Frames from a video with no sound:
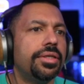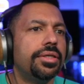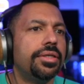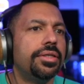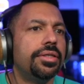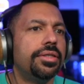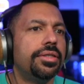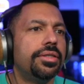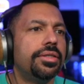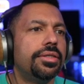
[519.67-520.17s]

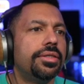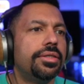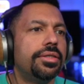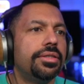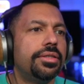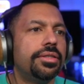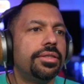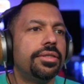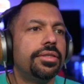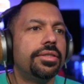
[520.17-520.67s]

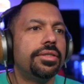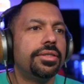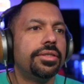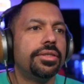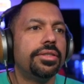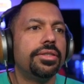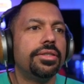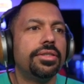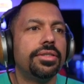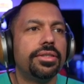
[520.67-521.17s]

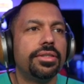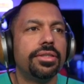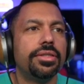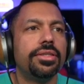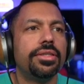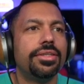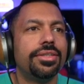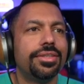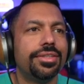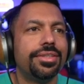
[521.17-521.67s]

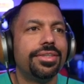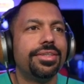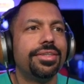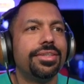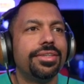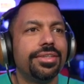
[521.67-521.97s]
(silent)